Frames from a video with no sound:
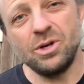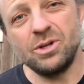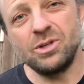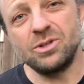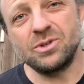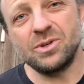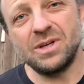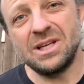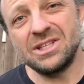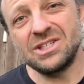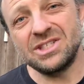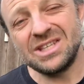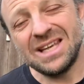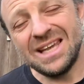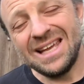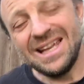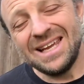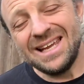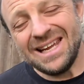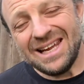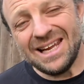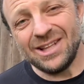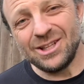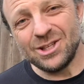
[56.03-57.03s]
nutrients
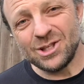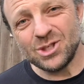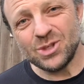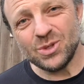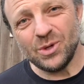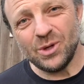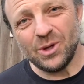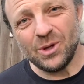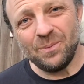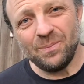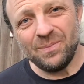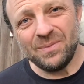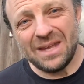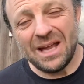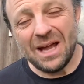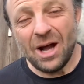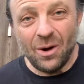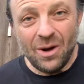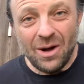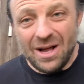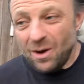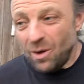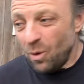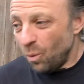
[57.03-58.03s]
in the soil.
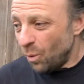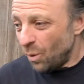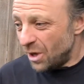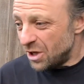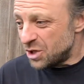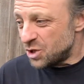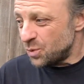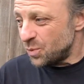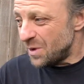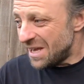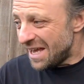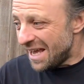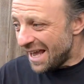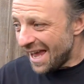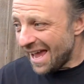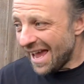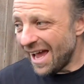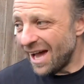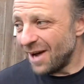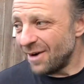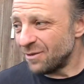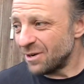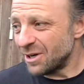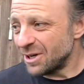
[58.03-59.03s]
Now, once we
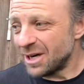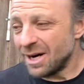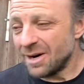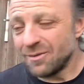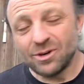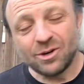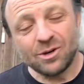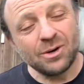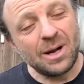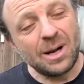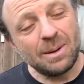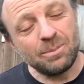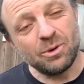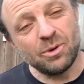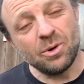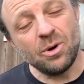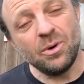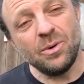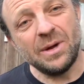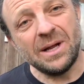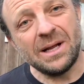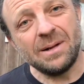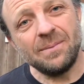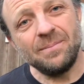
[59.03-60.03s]
have our cover crop
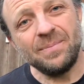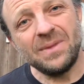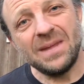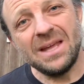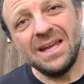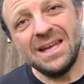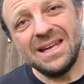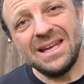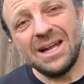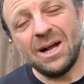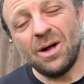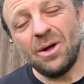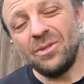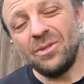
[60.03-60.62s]
growing, now